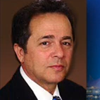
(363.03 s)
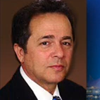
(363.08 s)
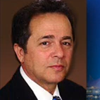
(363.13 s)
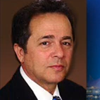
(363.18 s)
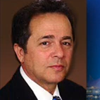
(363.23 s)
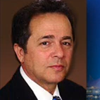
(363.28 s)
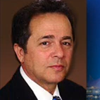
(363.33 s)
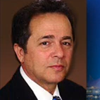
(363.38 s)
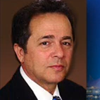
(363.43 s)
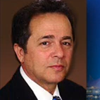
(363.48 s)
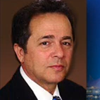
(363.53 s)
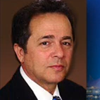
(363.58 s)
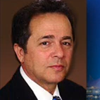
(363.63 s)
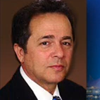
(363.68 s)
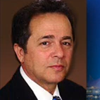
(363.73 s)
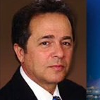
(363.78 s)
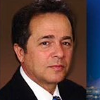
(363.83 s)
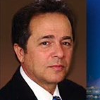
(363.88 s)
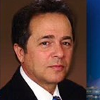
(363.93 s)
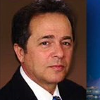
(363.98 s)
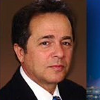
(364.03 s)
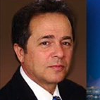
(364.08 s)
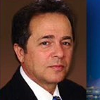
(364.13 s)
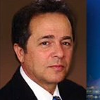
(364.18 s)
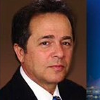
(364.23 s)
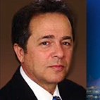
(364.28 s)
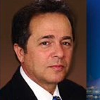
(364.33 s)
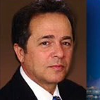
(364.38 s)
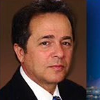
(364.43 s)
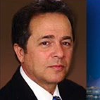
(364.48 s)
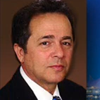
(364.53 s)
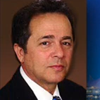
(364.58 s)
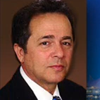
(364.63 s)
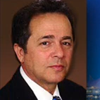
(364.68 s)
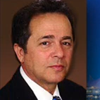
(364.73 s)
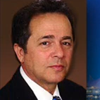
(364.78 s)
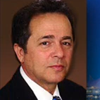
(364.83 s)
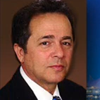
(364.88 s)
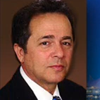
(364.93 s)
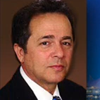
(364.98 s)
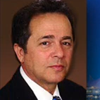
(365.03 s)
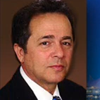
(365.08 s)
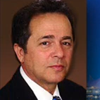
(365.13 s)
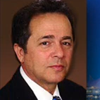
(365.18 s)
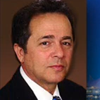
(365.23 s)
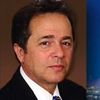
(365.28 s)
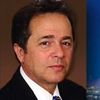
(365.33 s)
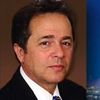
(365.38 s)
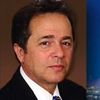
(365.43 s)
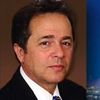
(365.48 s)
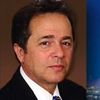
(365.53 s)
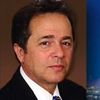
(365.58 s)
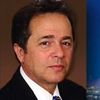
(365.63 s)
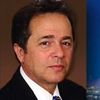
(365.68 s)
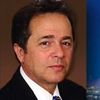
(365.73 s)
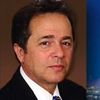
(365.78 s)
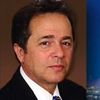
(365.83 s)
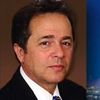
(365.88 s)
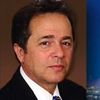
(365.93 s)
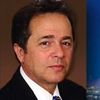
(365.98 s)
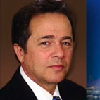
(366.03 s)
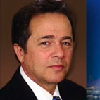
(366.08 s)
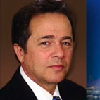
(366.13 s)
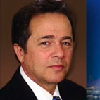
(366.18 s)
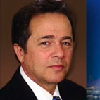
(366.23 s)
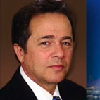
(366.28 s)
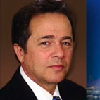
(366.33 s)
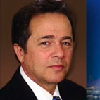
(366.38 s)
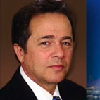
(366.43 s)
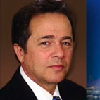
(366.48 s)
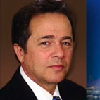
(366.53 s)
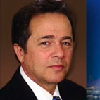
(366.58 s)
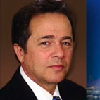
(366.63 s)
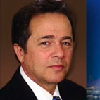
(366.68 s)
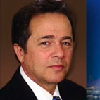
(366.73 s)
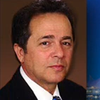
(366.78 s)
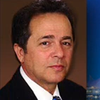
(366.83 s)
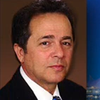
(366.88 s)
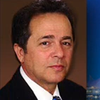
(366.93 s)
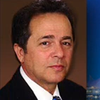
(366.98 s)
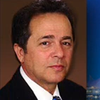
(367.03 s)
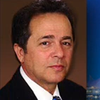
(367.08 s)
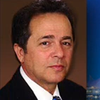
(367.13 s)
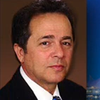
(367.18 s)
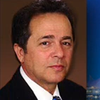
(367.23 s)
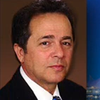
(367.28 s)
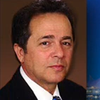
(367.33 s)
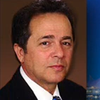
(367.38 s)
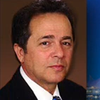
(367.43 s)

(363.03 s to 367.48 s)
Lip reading: (no lip movement)